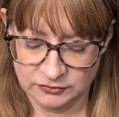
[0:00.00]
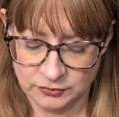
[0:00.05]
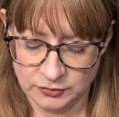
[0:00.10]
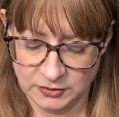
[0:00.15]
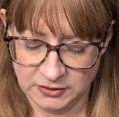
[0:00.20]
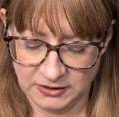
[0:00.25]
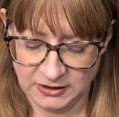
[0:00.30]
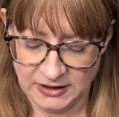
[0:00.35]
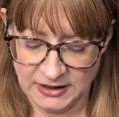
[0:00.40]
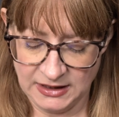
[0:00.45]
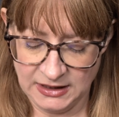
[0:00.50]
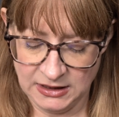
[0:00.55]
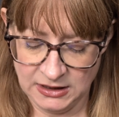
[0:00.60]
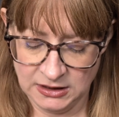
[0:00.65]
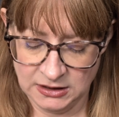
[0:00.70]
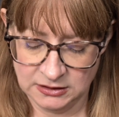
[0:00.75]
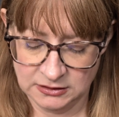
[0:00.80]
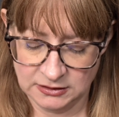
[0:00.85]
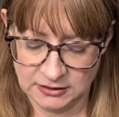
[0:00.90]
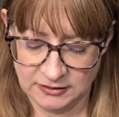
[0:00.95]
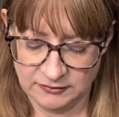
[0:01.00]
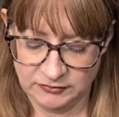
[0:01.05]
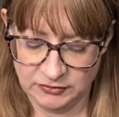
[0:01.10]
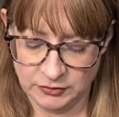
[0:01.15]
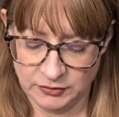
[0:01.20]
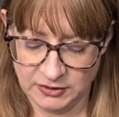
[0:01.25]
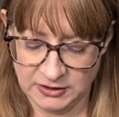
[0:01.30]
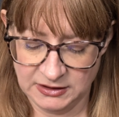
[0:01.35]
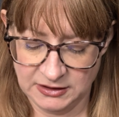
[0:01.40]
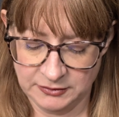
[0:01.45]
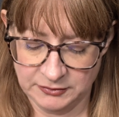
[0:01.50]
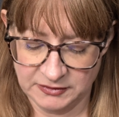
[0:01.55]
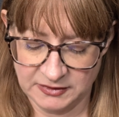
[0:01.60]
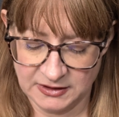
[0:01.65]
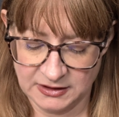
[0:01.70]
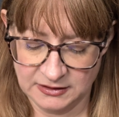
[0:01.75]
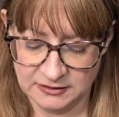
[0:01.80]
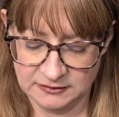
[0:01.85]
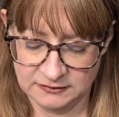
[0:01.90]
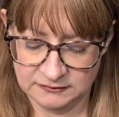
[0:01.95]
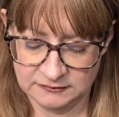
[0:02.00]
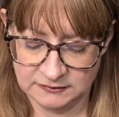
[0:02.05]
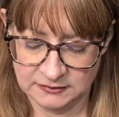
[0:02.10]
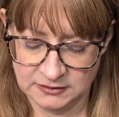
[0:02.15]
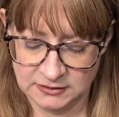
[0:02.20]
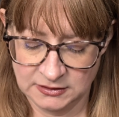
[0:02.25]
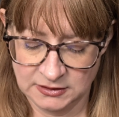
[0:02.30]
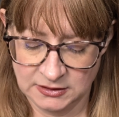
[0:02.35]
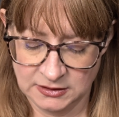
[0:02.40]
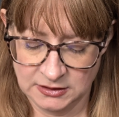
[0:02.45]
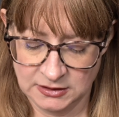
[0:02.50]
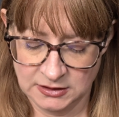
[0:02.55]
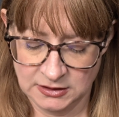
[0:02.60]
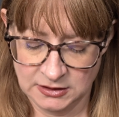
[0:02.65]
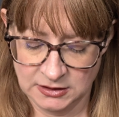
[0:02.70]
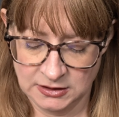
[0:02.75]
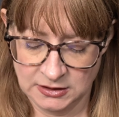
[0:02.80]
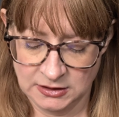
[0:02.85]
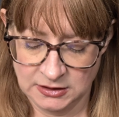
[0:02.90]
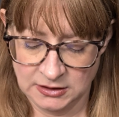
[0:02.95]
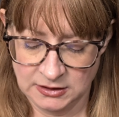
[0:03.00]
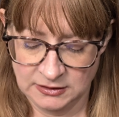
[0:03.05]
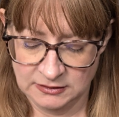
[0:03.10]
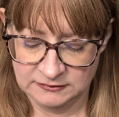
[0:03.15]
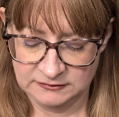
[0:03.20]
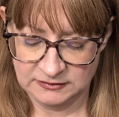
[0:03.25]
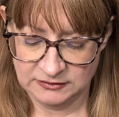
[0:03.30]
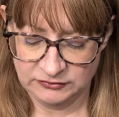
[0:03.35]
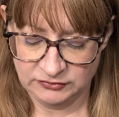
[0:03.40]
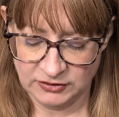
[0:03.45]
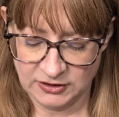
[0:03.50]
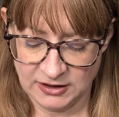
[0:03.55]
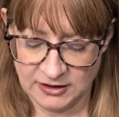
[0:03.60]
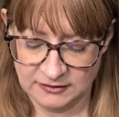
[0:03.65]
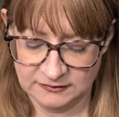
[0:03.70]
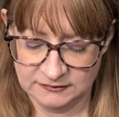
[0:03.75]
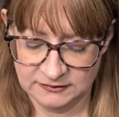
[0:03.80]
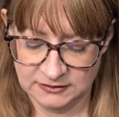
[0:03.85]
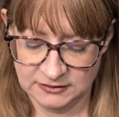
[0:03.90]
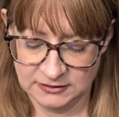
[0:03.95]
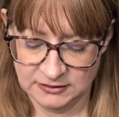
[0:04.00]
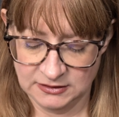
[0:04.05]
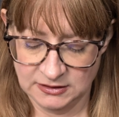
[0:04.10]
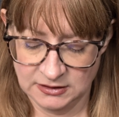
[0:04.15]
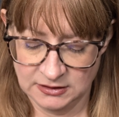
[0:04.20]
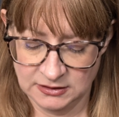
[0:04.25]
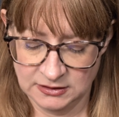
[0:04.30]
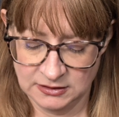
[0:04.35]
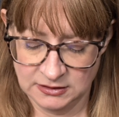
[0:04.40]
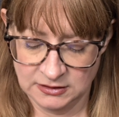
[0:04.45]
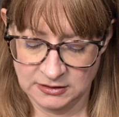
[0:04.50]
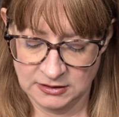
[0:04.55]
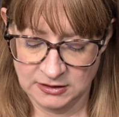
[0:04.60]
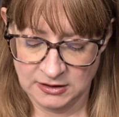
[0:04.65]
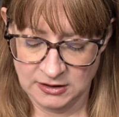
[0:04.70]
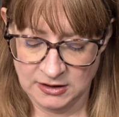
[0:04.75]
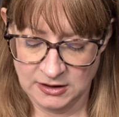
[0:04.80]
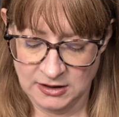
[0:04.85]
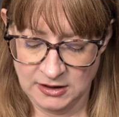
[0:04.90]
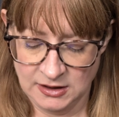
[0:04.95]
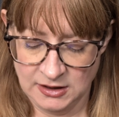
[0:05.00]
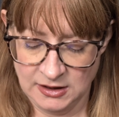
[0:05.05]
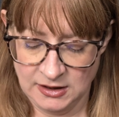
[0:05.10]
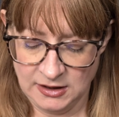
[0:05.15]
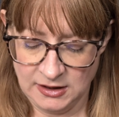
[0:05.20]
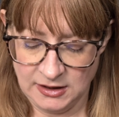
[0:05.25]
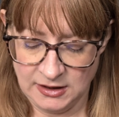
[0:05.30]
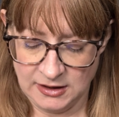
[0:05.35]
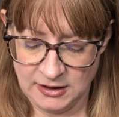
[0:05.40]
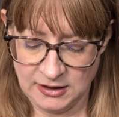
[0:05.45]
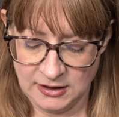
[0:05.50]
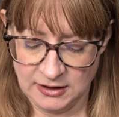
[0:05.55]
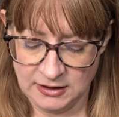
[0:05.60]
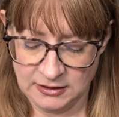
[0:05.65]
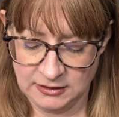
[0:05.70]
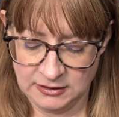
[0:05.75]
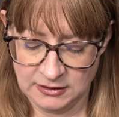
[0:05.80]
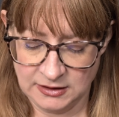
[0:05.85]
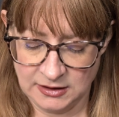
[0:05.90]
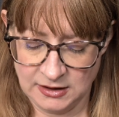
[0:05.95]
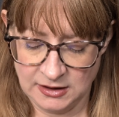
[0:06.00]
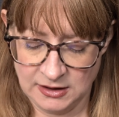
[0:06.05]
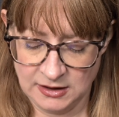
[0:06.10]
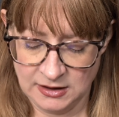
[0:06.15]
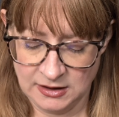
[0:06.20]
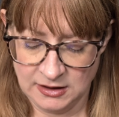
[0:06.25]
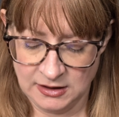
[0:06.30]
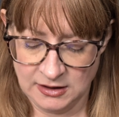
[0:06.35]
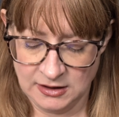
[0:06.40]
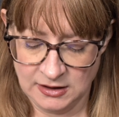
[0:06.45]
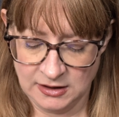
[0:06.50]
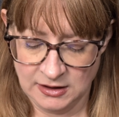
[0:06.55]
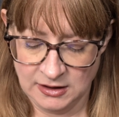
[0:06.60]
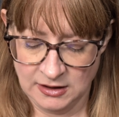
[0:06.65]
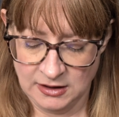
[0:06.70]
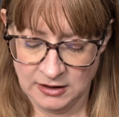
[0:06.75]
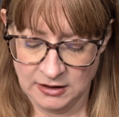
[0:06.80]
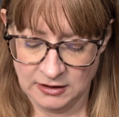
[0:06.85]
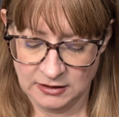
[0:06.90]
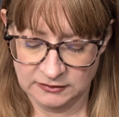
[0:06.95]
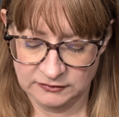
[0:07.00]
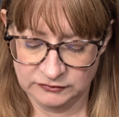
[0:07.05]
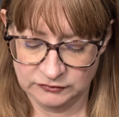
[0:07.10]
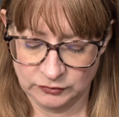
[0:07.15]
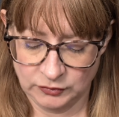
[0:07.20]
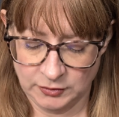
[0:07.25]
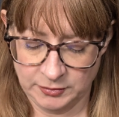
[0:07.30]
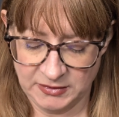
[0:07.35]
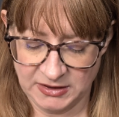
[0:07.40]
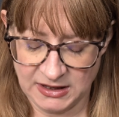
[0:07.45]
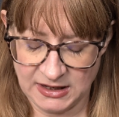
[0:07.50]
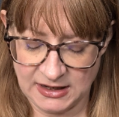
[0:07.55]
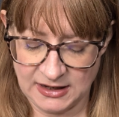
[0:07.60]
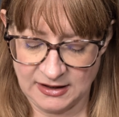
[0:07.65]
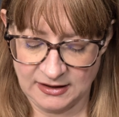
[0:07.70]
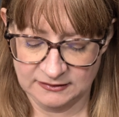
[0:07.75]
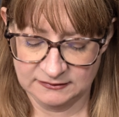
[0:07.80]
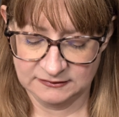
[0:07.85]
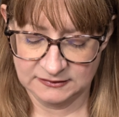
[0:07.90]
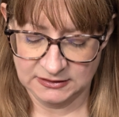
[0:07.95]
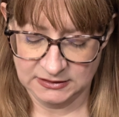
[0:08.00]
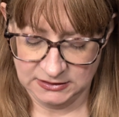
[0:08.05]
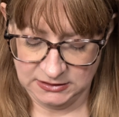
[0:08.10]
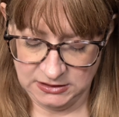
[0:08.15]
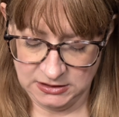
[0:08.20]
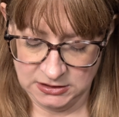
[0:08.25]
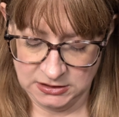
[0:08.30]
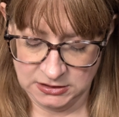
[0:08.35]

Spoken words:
Quillea? I have no idea what that is. Citric acid and ascorbic acid.